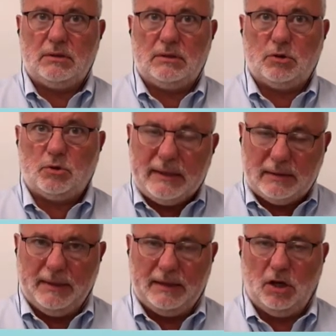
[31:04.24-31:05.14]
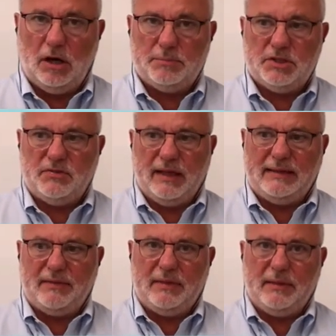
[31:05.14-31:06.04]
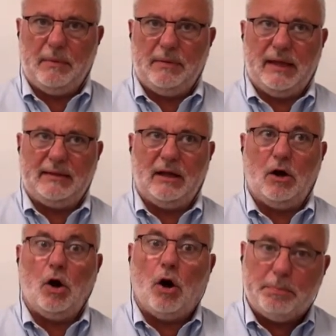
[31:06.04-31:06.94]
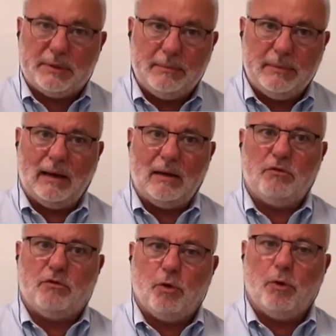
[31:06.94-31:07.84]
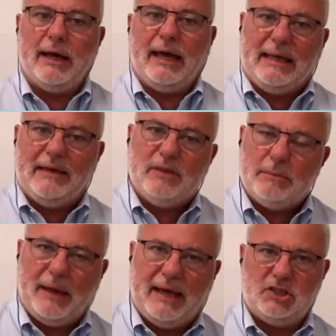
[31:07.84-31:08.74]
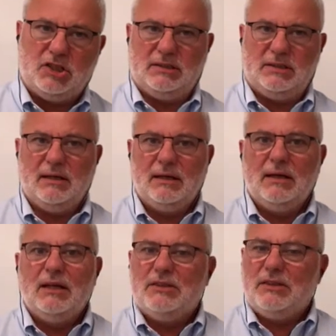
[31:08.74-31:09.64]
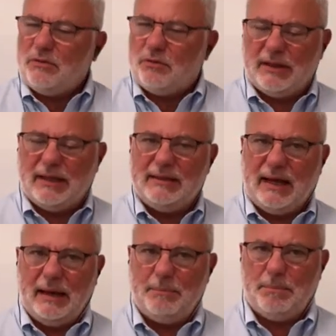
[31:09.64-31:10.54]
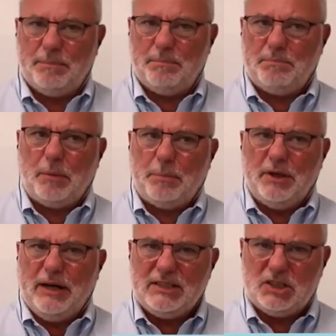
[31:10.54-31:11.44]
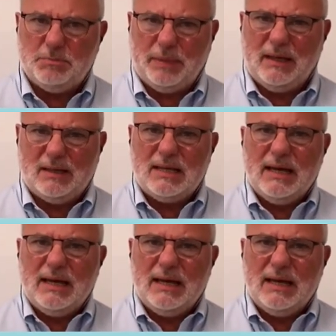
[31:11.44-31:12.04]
treatment options that are optimal for a given patient, not for the entire population, because